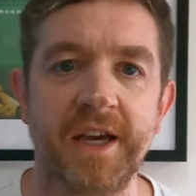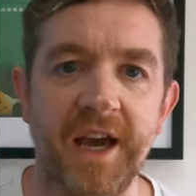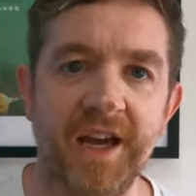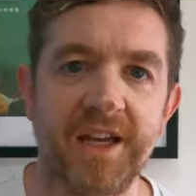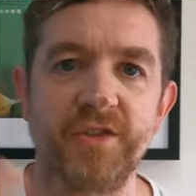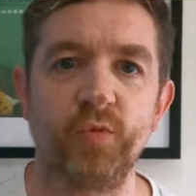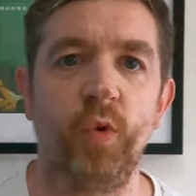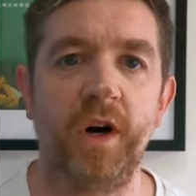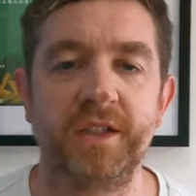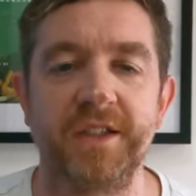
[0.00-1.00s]
Hi guys,
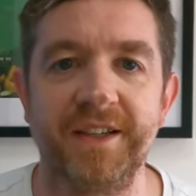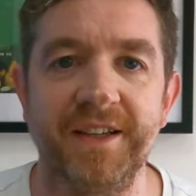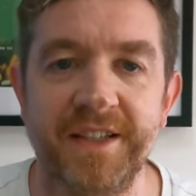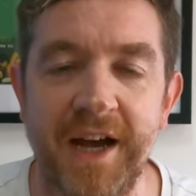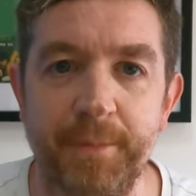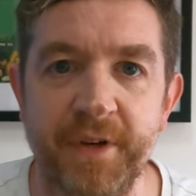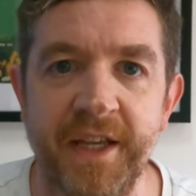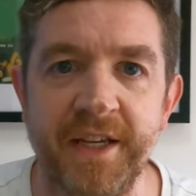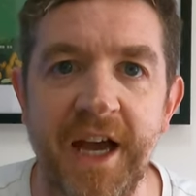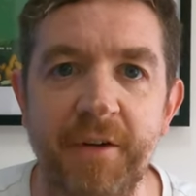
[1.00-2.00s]
what is
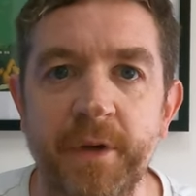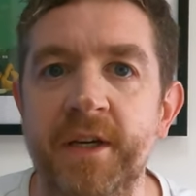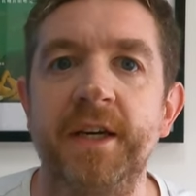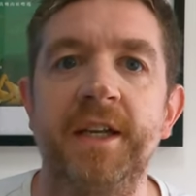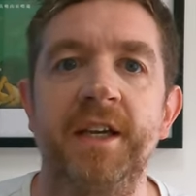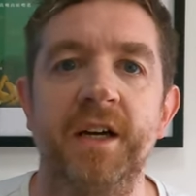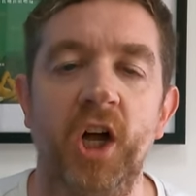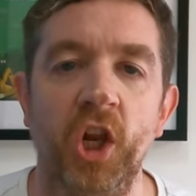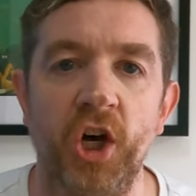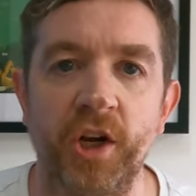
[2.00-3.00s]
happening? I've been getting
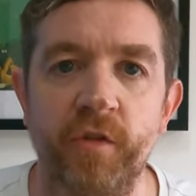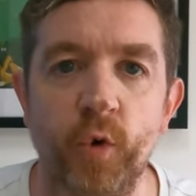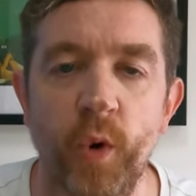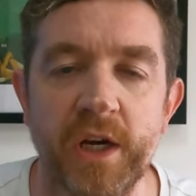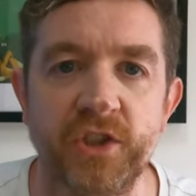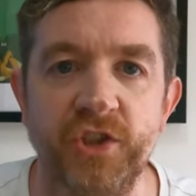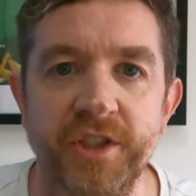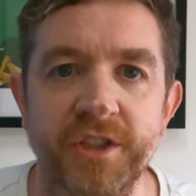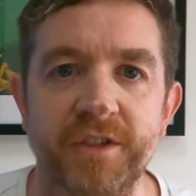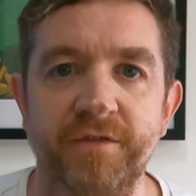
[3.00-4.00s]
a lot of
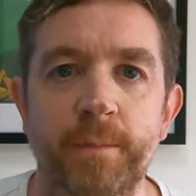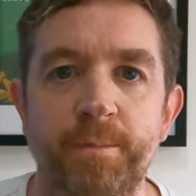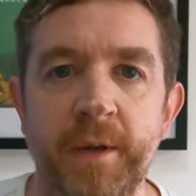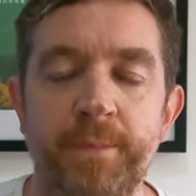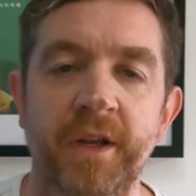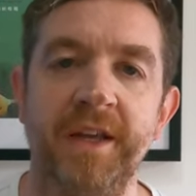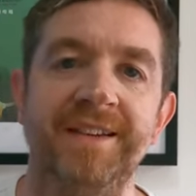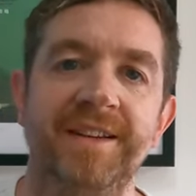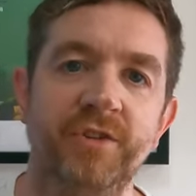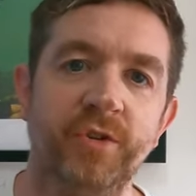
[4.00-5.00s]
questions from people
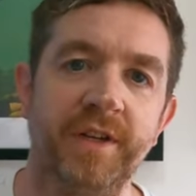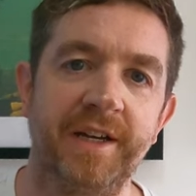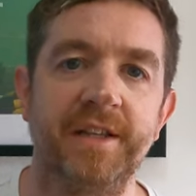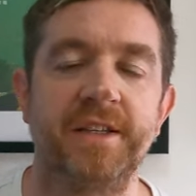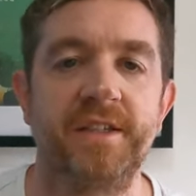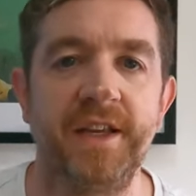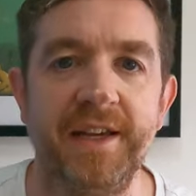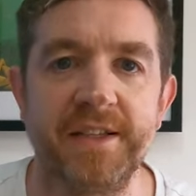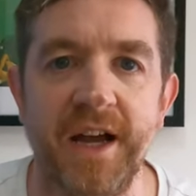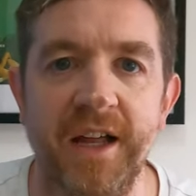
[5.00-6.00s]
in the United
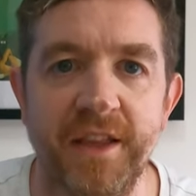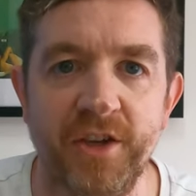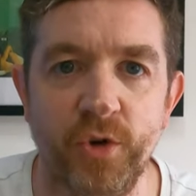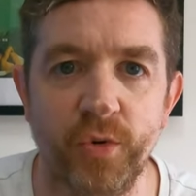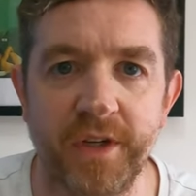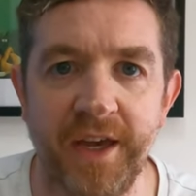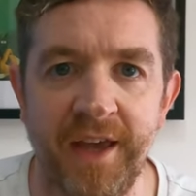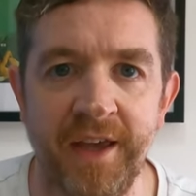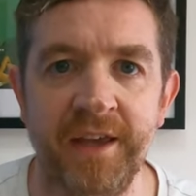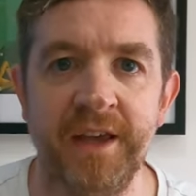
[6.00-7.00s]
States and the
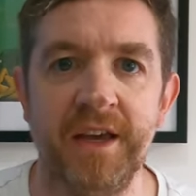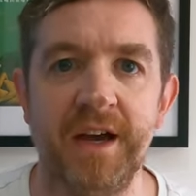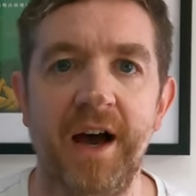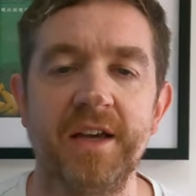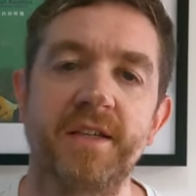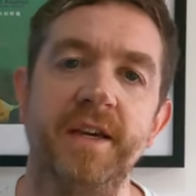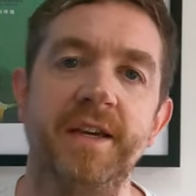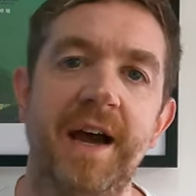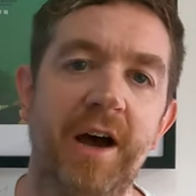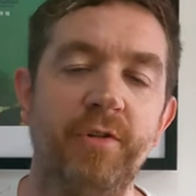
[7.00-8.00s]
UK
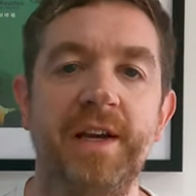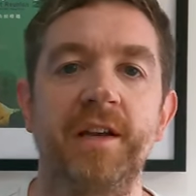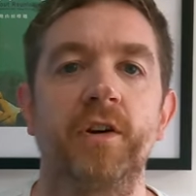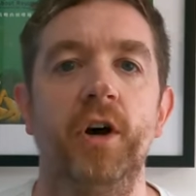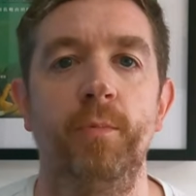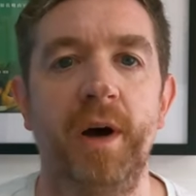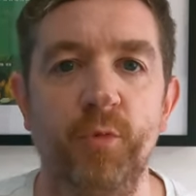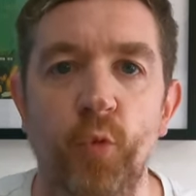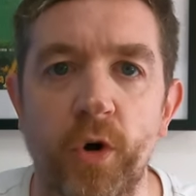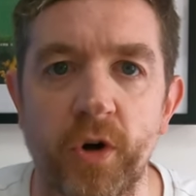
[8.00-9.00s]
asking how they can come
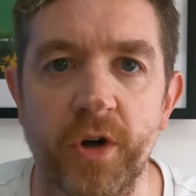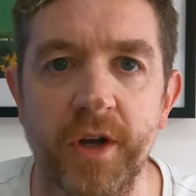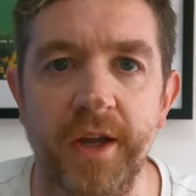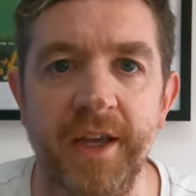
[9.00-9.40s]
and work